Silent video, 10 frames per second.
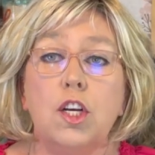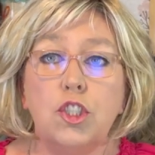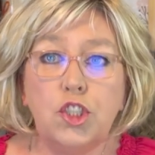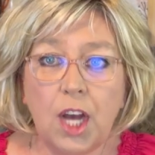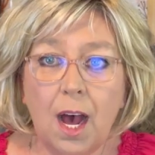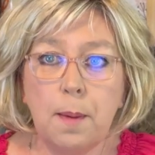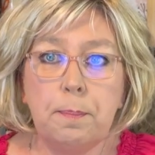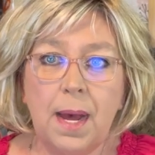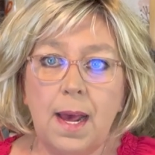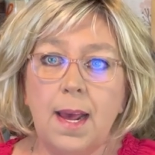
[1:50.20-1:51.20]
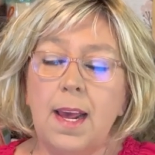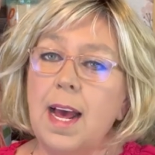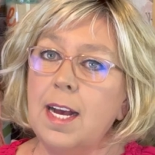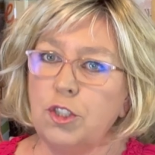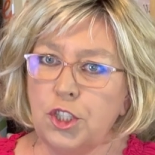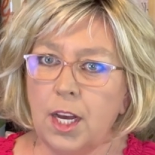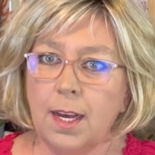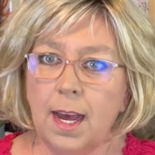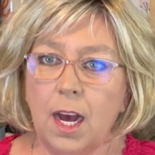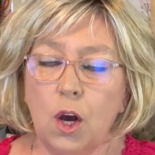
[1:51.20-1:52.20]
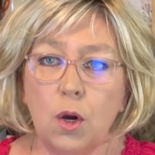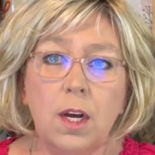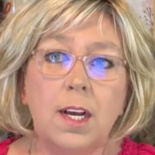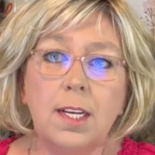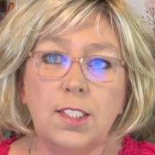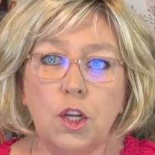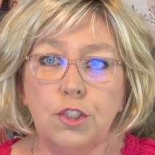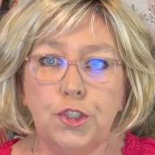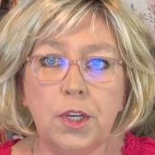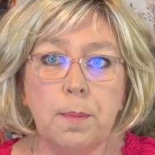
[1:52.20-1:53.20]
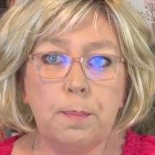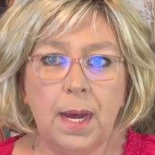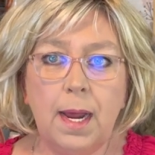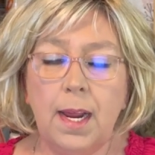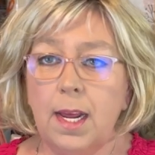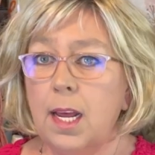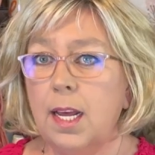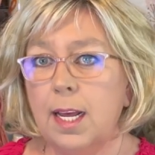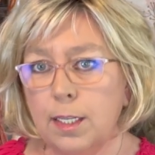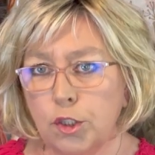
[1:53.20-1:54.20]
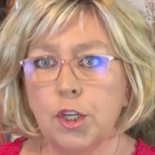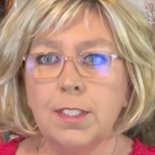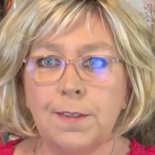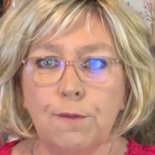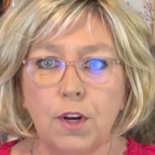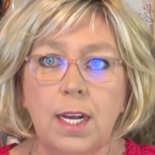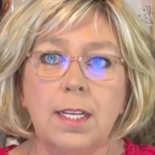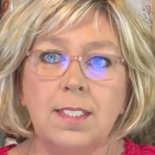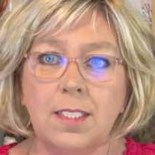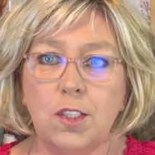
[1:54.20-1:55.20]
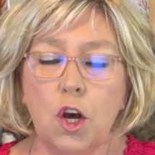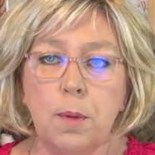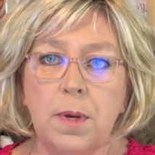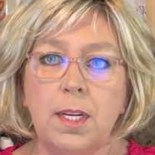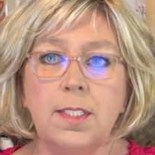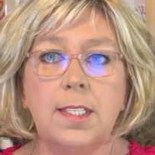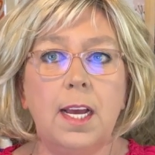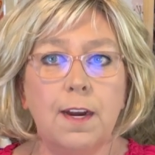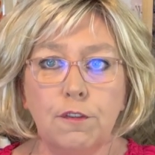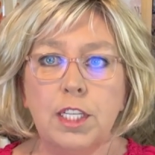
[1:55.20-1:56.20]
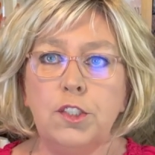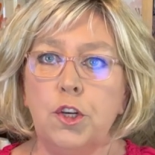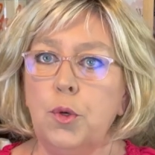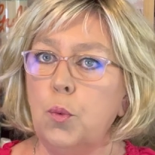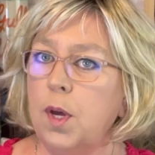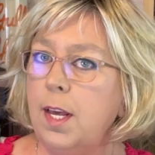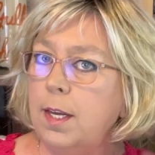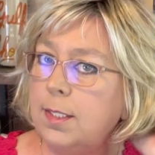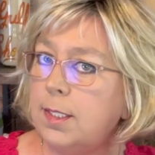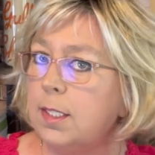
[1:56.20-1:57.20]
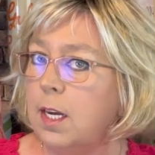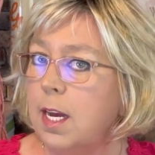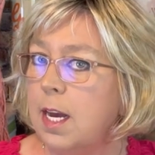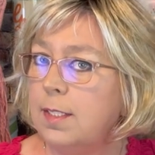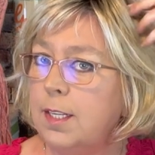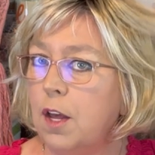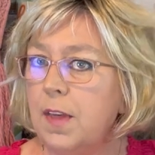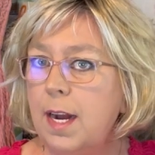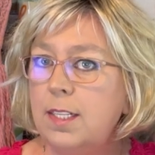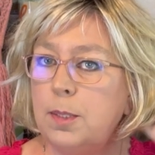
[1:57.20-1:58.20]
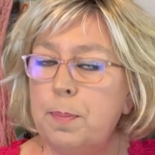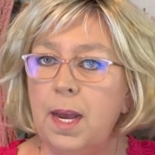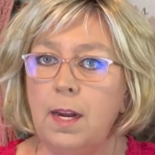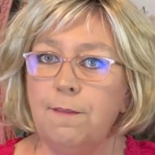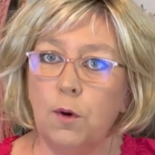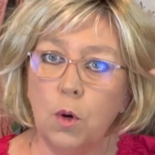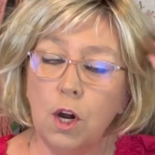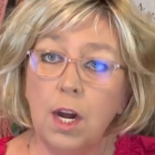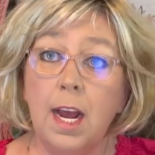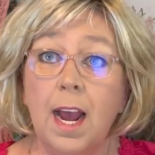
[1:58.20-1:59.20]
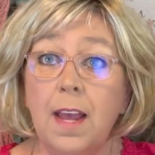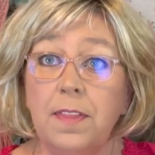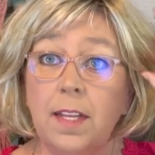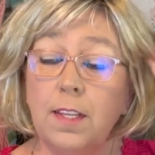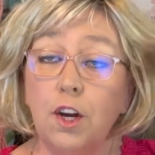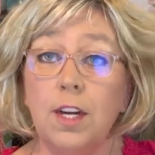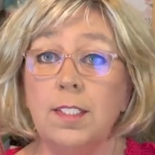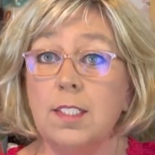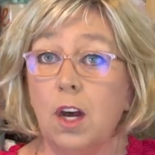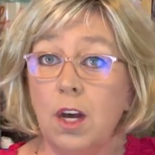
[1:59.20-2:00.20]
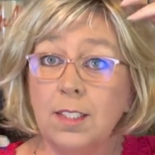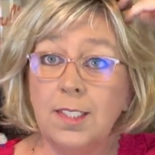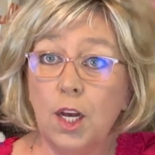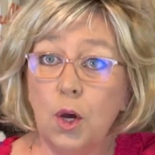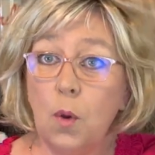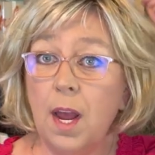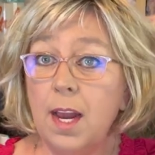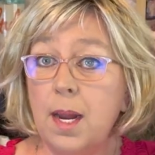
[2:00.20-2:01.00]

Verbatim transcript: shop pay at checkout so that you can pay interest-free installments every two weeks until that is paid for. And then there is also an